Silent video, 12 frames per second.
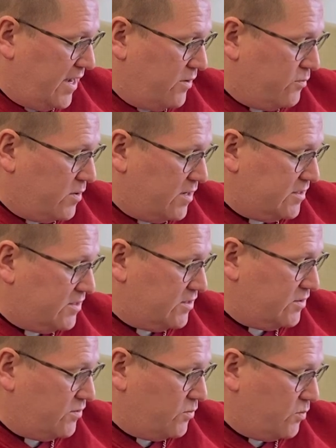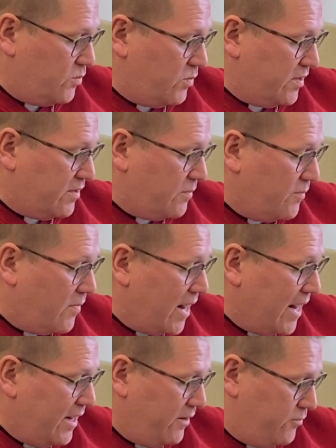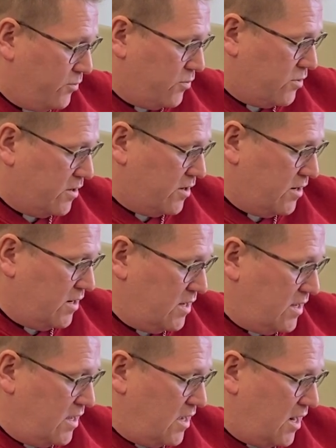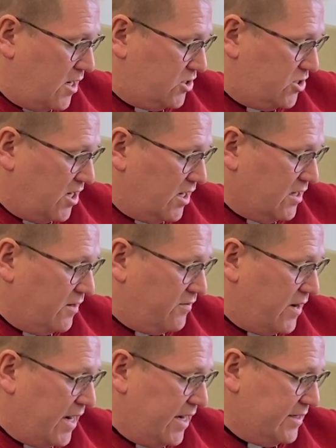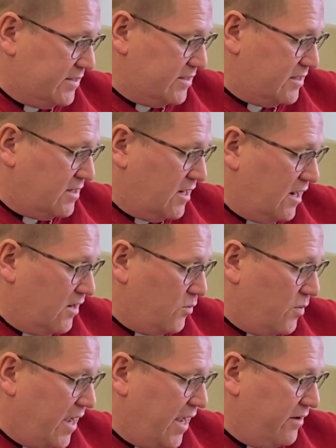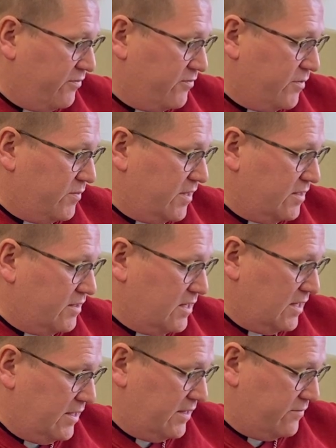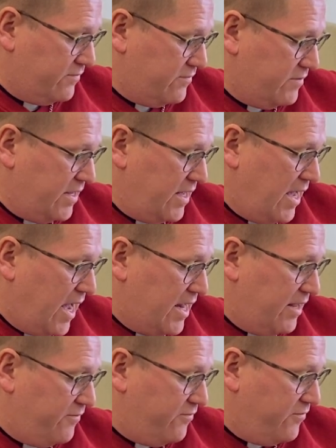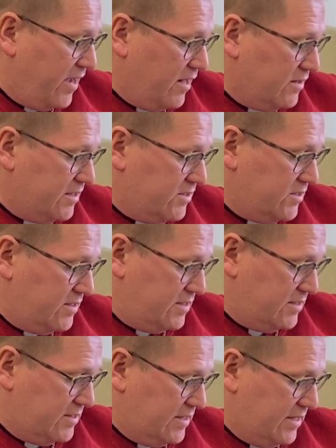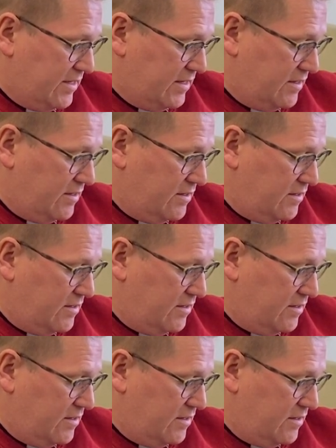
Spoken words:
at once, with a mighty roar, a chunk of ice cut away from the cliff, and it fell into the sea.